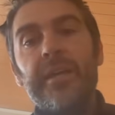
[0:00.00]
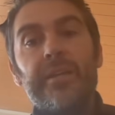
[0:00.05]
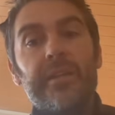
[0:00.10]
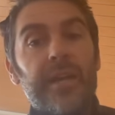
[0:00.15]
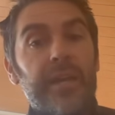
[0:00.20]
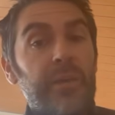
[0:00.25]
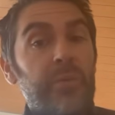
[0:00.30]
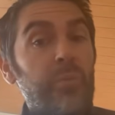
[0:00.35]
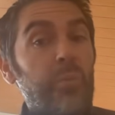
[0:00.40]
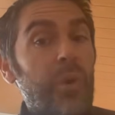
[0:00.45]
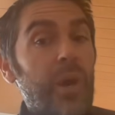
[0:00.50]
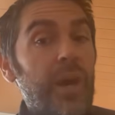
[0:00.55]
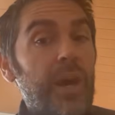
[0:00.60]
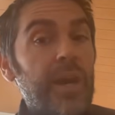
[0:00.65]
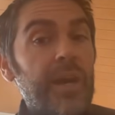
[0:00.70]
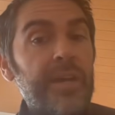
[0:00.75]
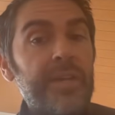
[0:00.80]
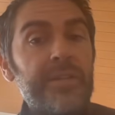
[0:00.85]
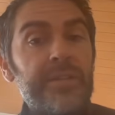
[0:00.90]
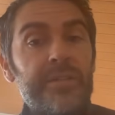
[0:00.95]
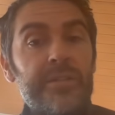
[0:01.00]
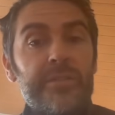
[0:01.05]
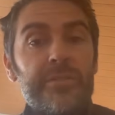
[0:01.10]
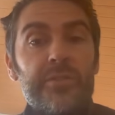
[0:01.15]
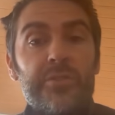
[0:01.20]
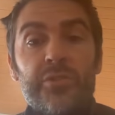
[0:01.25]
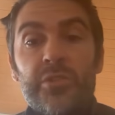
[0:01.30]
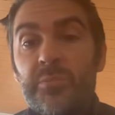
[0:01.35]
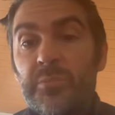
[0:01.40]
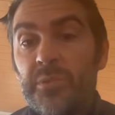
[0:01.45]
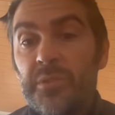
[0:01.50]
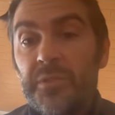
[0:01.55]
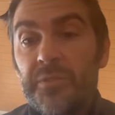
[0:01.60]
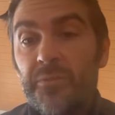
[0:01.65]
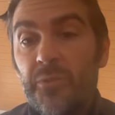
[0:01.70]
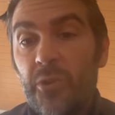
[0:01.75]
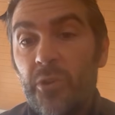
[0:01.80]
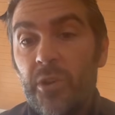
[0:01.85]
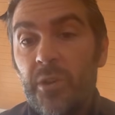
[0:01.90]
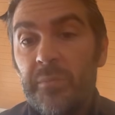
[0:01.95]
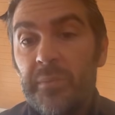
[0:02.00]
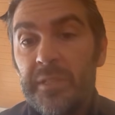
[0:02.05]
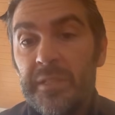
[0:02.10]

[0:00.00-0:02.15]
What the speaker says: like why tumors form